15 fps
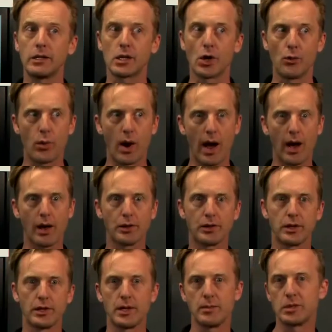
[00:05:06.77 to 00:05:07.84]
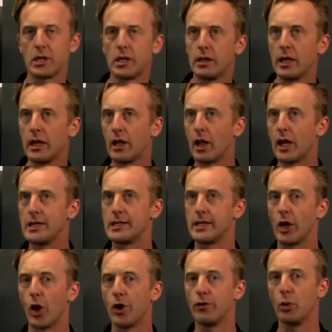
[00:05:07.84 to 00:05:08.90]
So rather than them sitting there
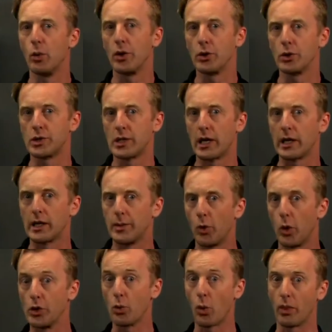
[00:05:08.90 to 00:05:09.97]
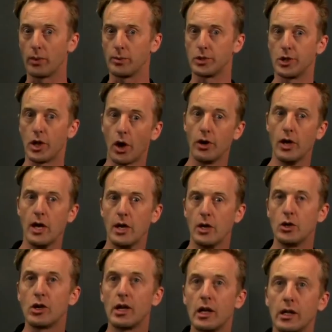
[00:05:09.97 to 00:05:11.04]
glazing over while you're telling them what you want them to know,
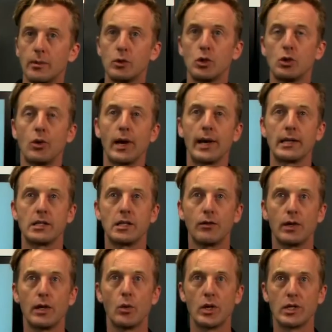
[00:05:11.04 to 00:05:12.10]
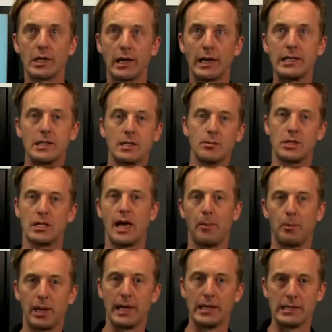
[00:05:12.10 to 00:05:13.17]
you could get them to do an activity which leads them to
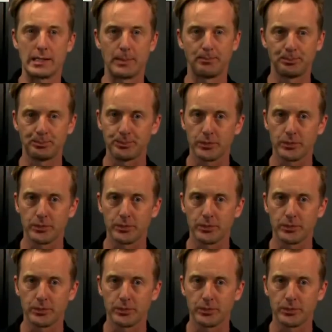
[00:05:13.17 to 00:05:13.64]
that place.